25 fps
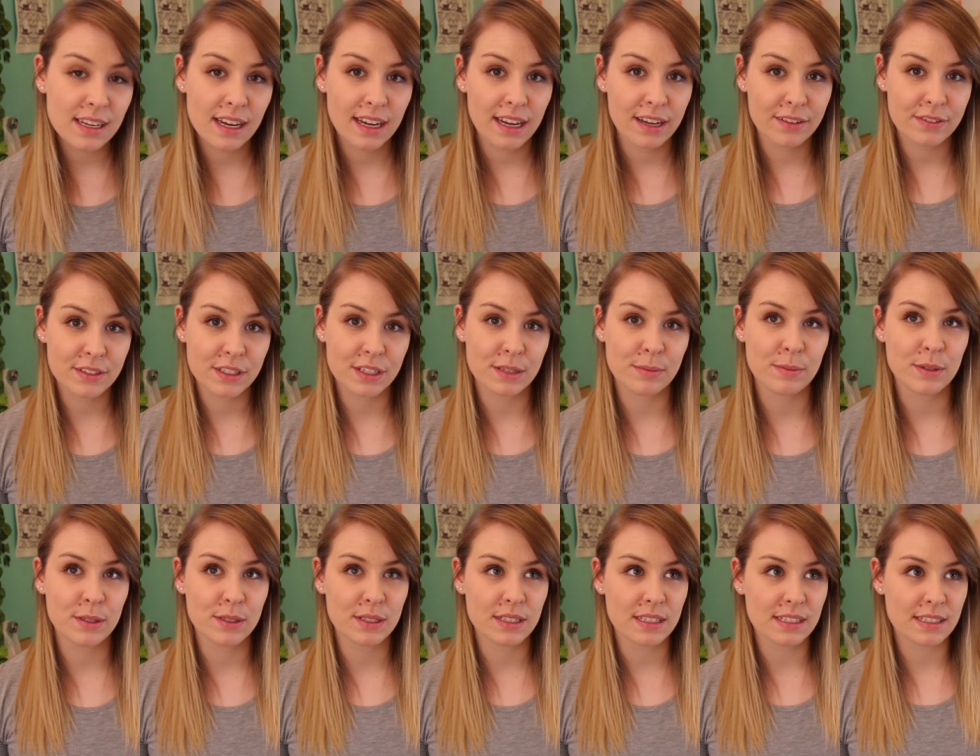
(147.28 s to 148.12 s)
I have to
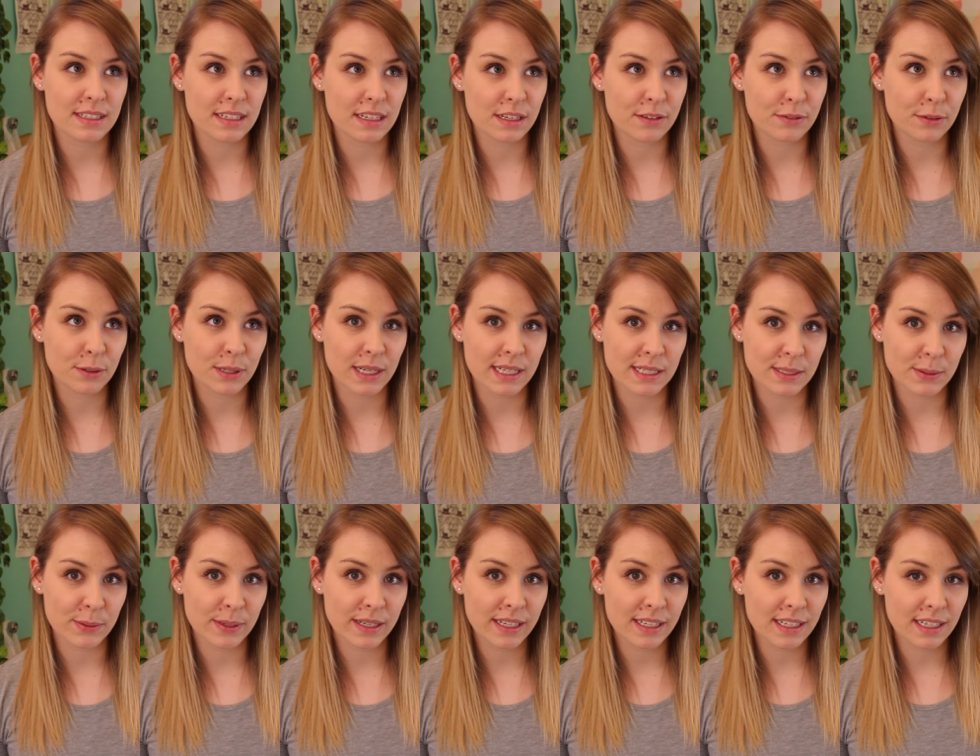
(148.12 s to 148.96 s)
commute to the city 4 days
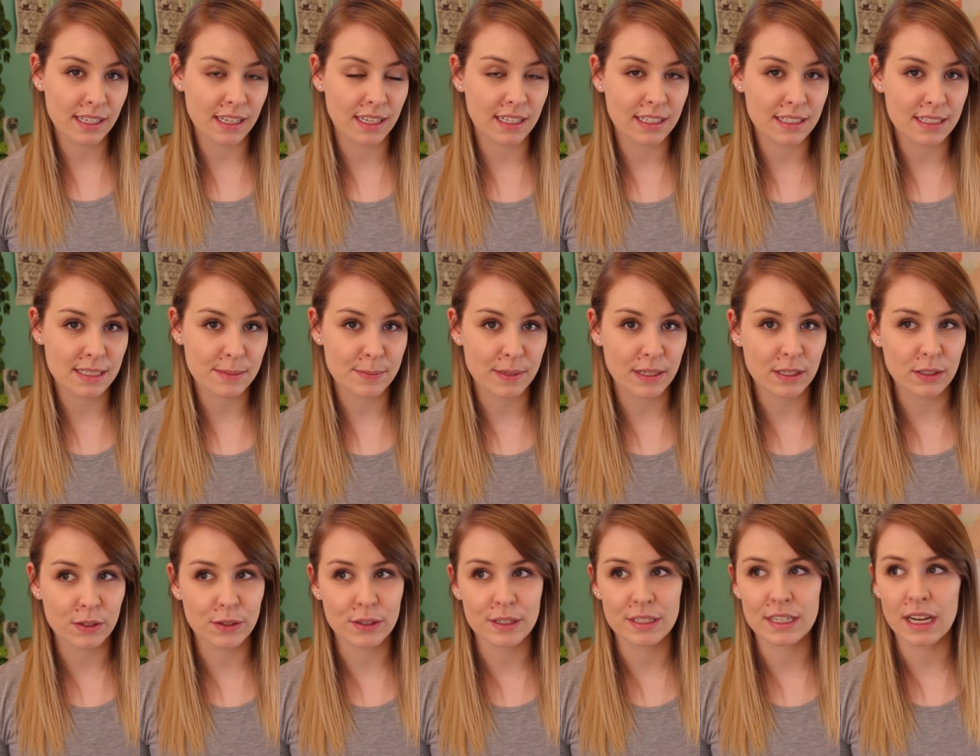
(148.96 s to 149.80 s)
a week and spend
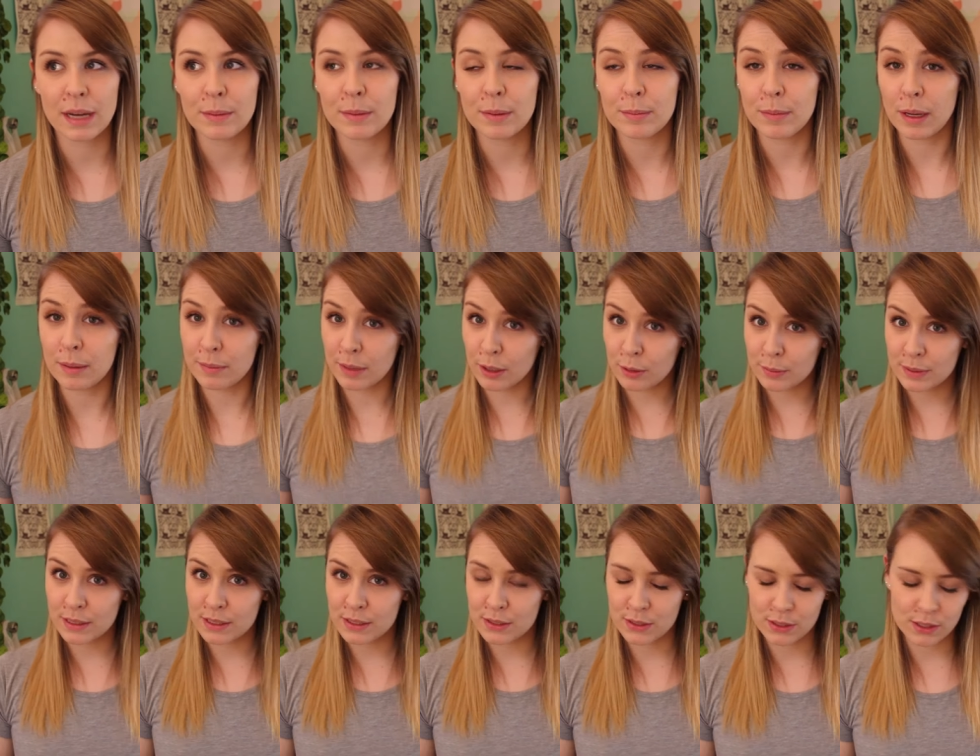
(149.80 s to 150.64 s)
a lot of time in my
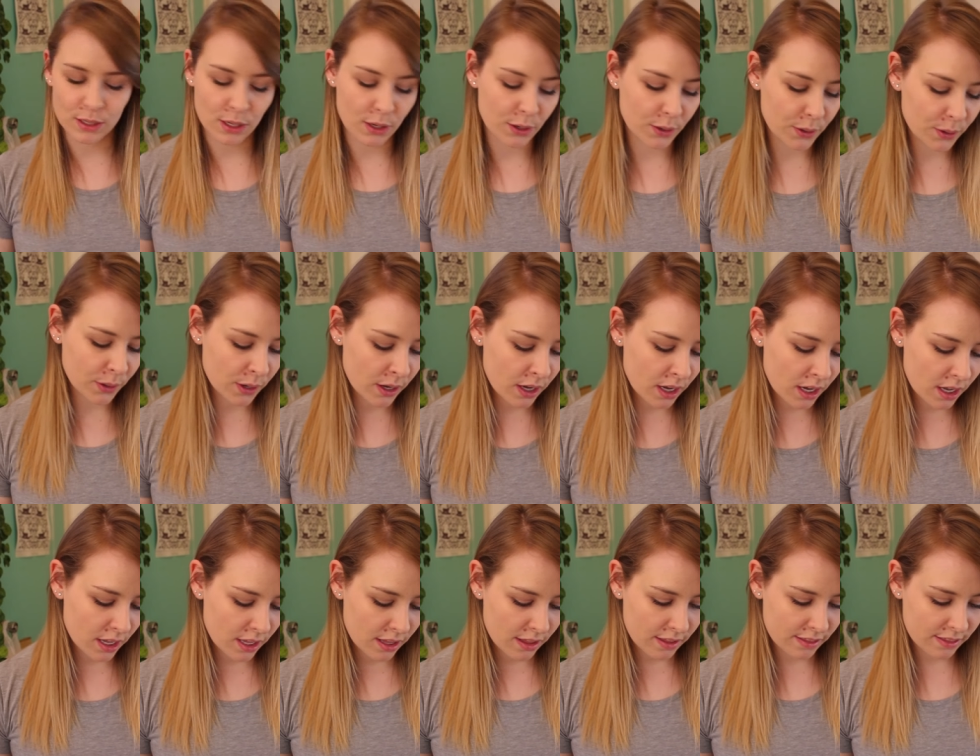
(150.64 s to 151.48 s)
Melbourne studio,
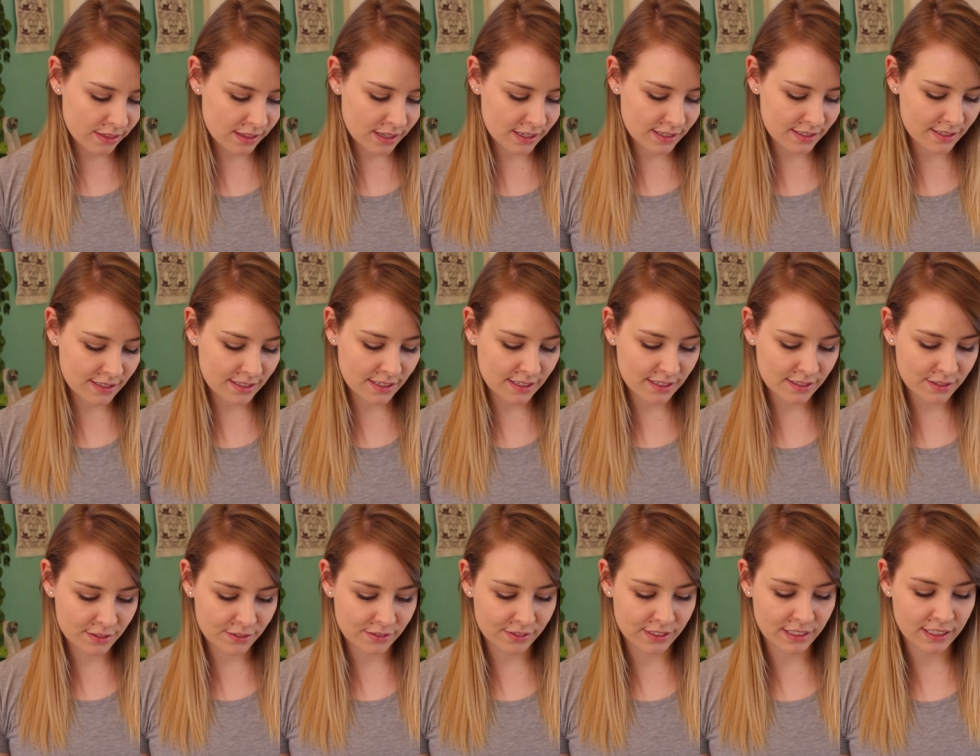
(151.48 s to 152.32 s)
this is
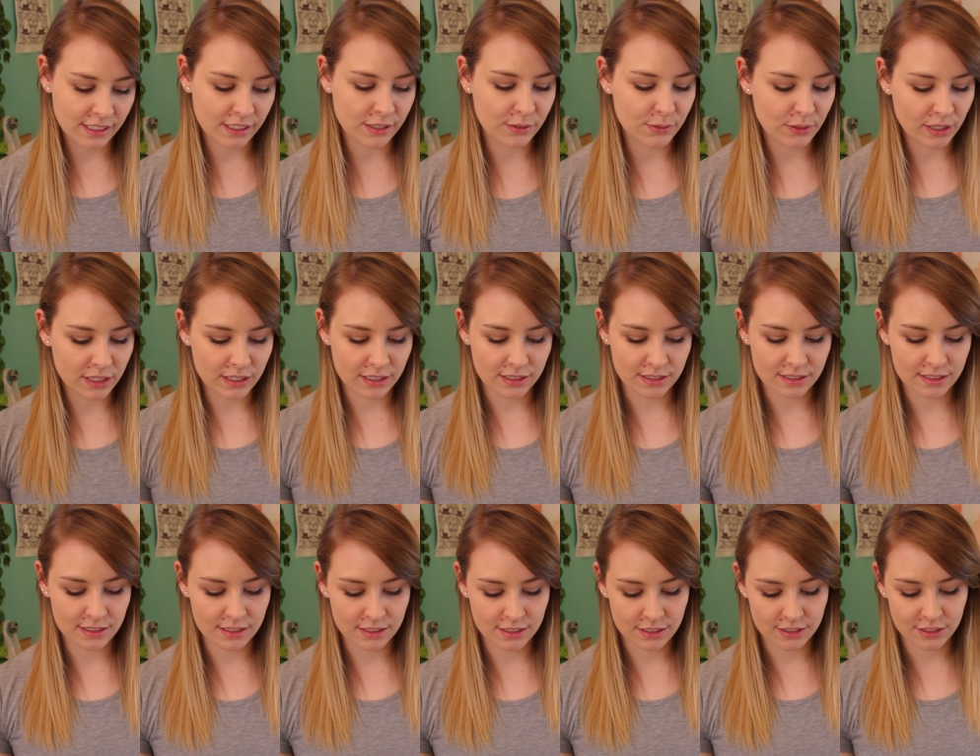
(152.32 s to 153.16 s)
a really good way
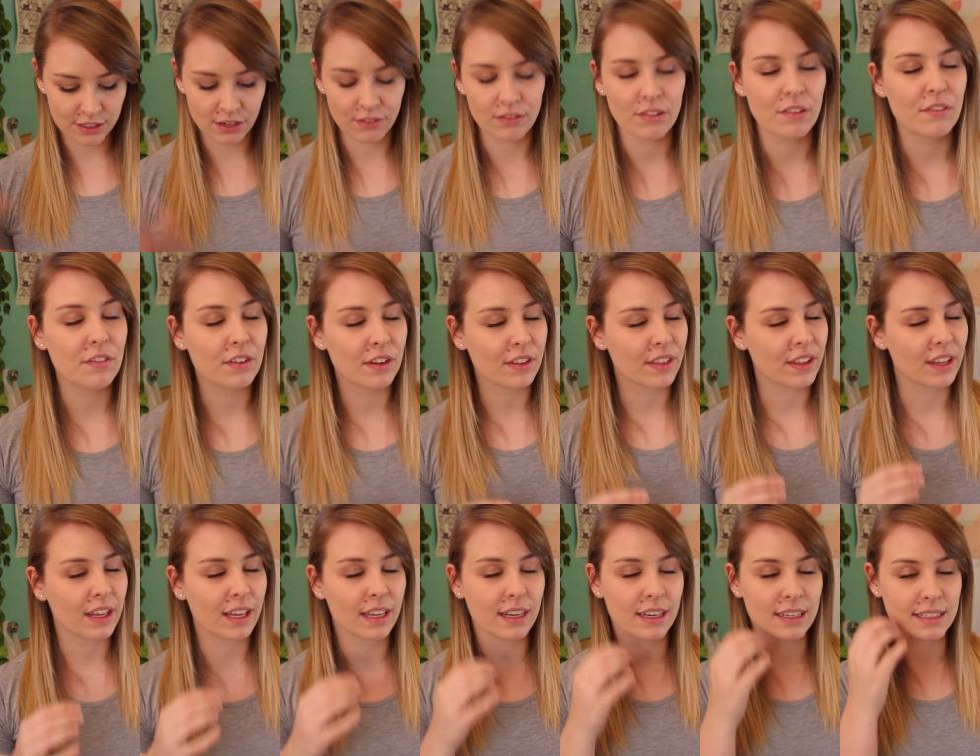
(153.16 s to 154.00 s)
just to shove
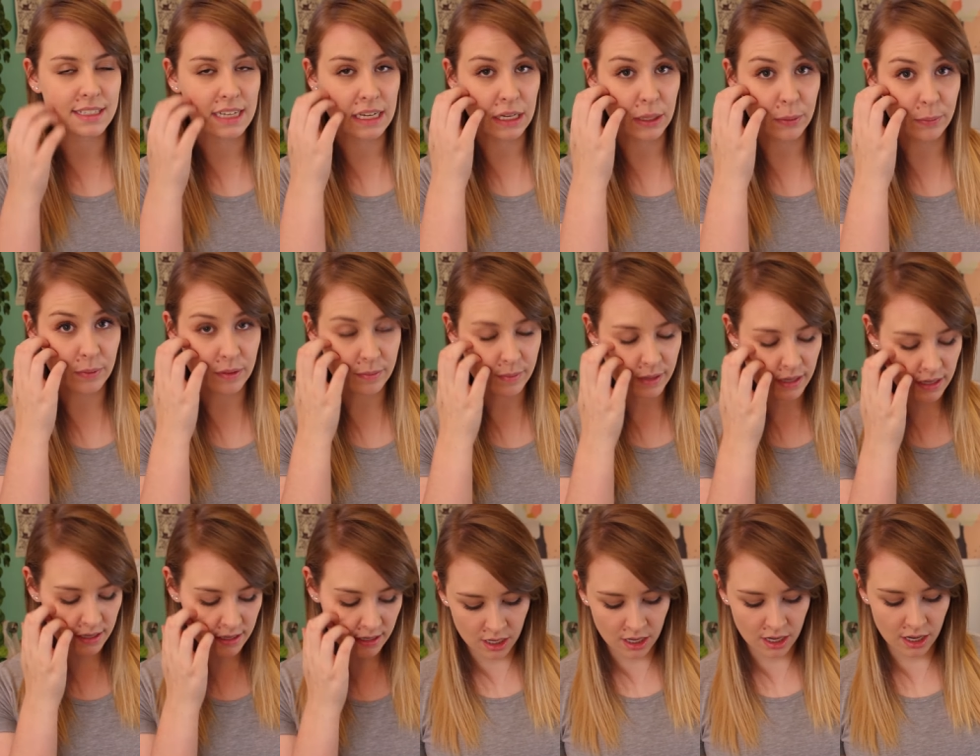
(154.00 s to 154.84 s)
everything in and take it with
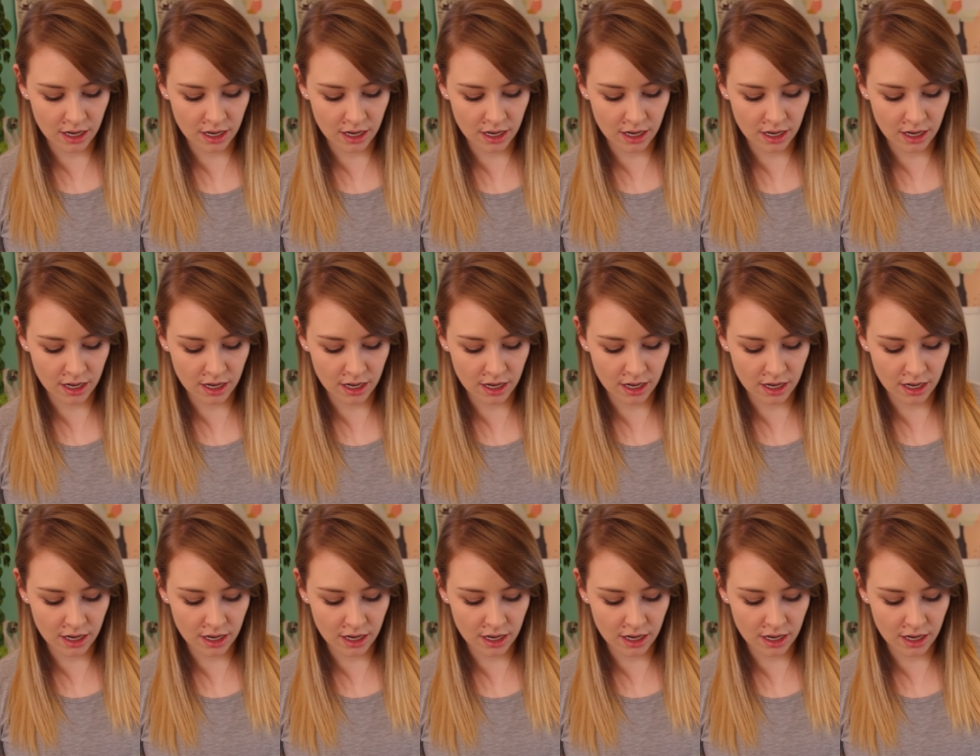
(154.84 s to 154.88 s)
me.